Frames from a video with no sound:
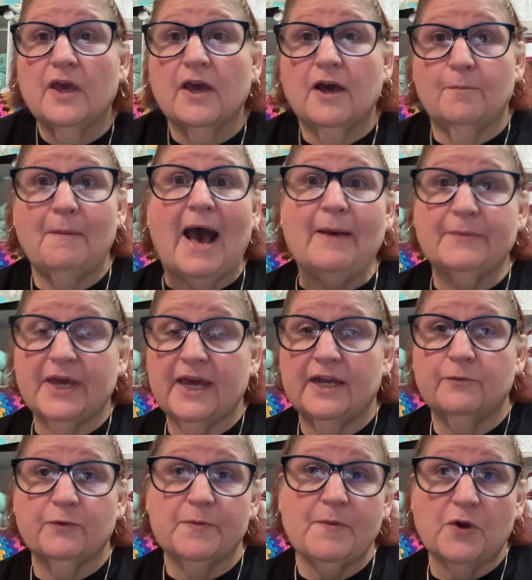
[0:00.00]
my bed,
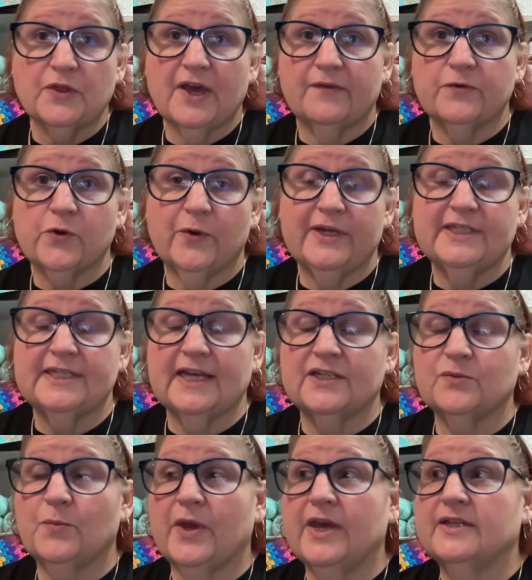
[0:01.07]
and we both have queen size
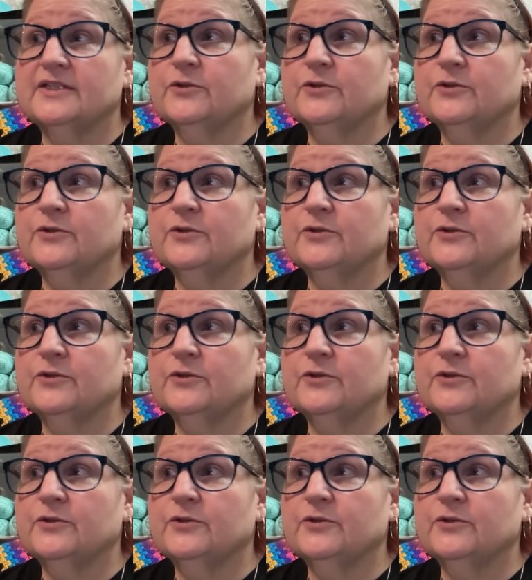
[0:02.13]
bed,